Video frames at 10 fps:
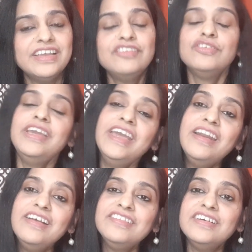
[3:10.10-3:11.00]
So here
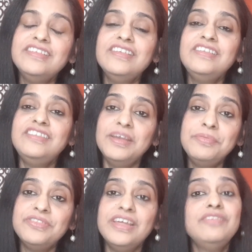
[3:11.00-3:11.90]
are certain
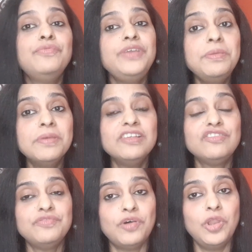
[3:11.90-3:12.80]
tips that we
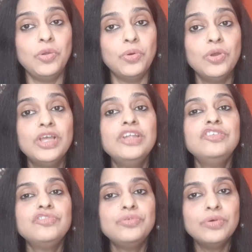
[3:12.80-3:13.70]
must follow
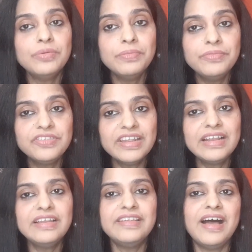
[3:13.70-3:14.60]
to
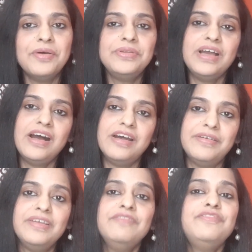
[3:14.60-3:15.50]
settle down
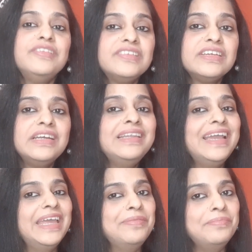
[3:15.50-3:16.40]
our physical
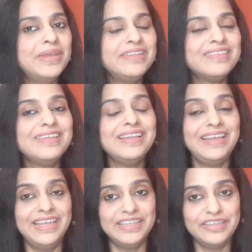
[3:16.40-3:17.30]
and mental
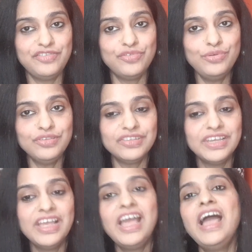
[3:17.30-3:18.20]
health issues
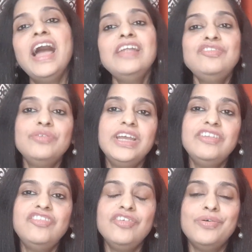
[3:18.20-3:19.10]
and to
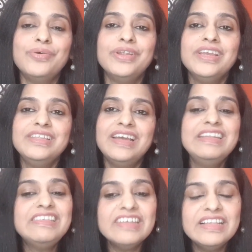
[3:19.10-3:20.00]
ensure
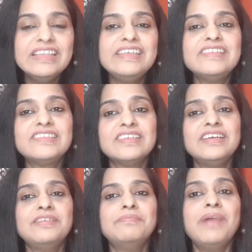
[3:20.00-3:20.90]
that till this
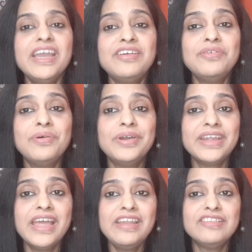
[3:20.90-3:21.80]

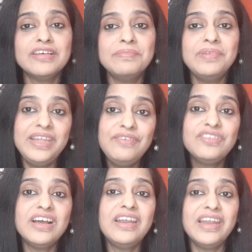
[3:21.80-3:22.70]
microorganism
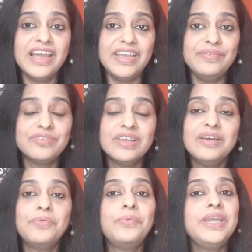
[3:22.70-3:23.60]
leaves our lives,
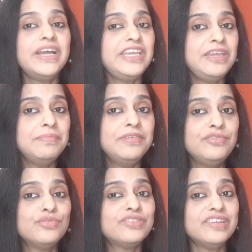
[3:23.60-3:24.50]
we are able
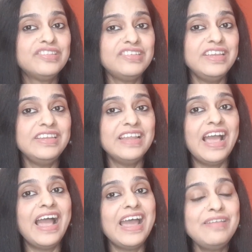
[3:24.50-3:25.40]
to sustain
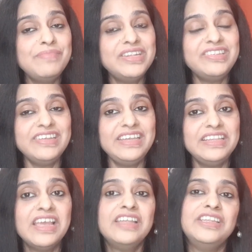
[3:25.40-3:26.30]
and
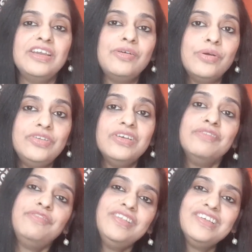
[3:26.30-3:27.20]
maintain the good
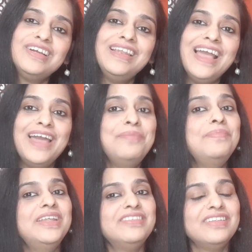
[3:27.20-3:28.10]
physical and
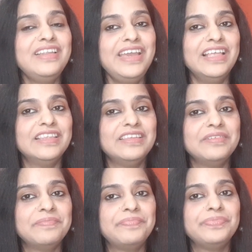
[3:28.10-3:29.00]
mental health.
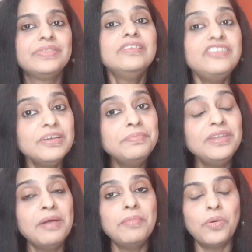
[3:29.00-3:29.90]
Tip
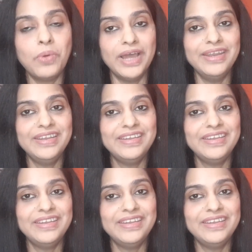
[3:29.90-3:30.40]
number 1.